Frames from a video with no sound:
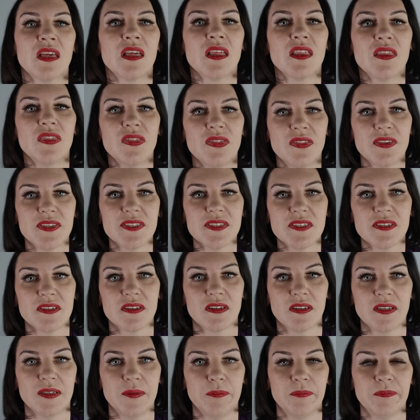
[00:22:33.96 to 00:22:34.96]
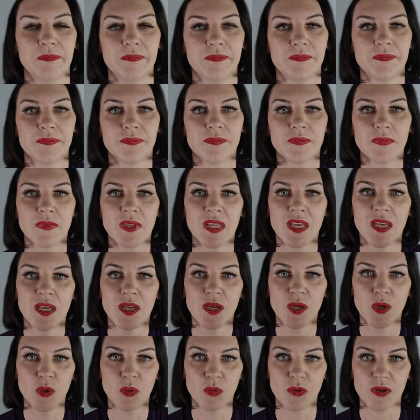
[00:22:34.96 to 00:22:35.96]
This time,
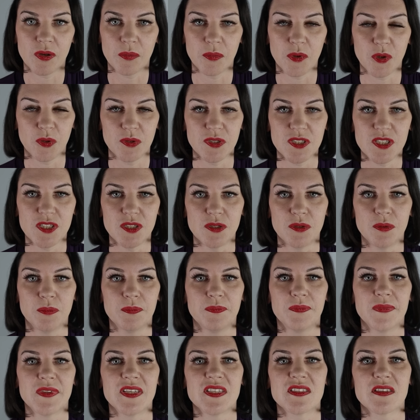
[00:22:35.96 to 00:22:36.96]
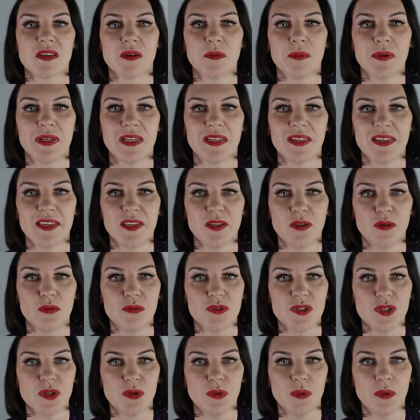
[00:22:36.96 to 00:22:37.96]
what I'm going to do is I would like you
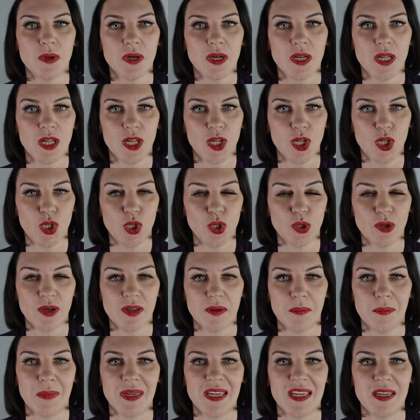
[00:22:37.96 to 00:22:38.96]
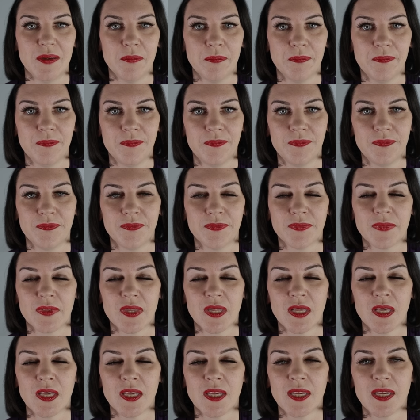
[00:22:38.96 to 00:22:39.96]
to look at me,
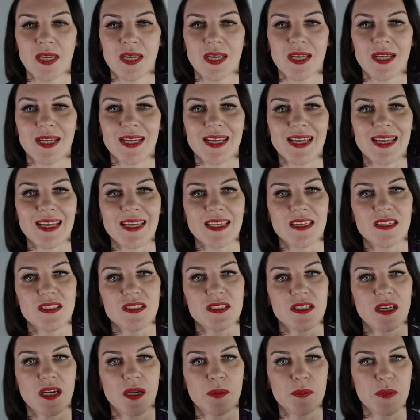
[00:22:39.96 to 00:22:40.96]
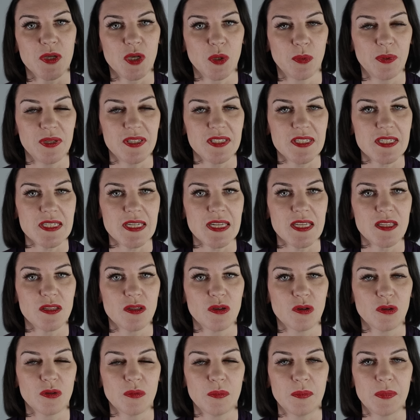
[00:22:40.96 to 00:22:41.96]
and I'm going to take the
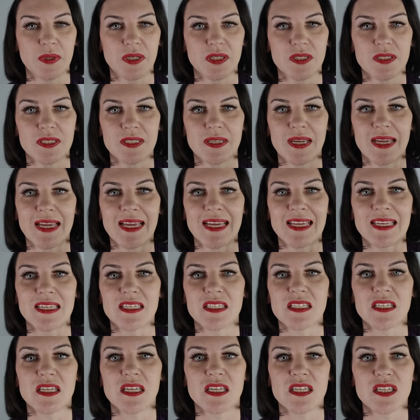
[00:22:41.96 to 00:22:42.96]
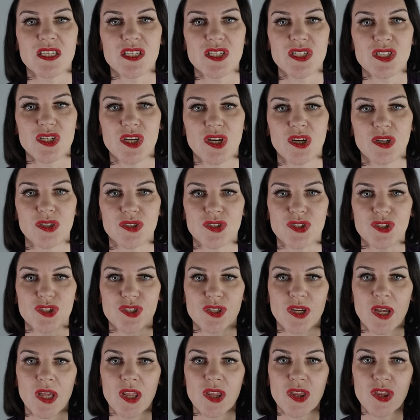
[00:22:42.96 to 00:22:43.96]
cotton bud and touch
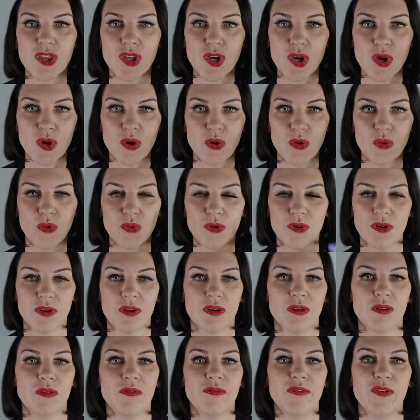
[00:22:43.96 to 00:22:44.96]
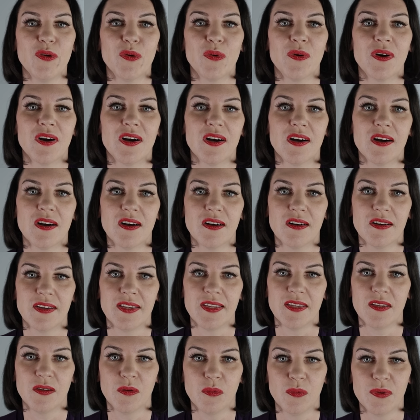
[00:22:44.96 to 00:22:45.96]
the corner of your eye
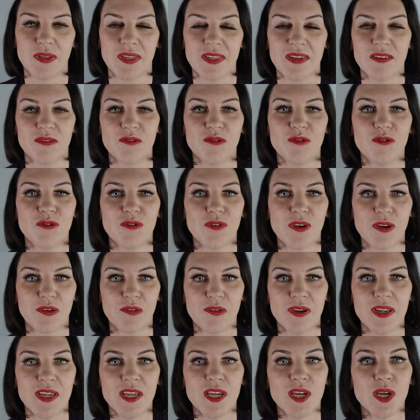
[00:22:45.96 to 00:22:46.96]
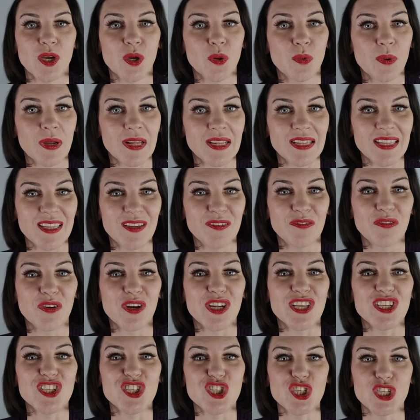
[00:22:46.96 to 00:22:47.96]
with it very quickly and very
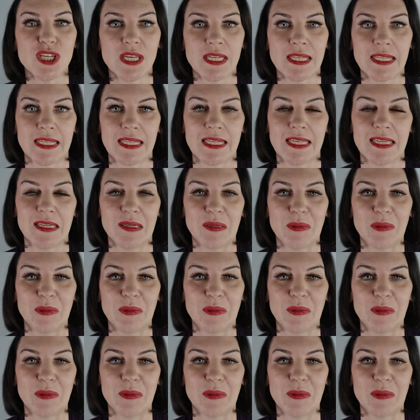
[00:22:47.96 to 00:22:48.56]
gently.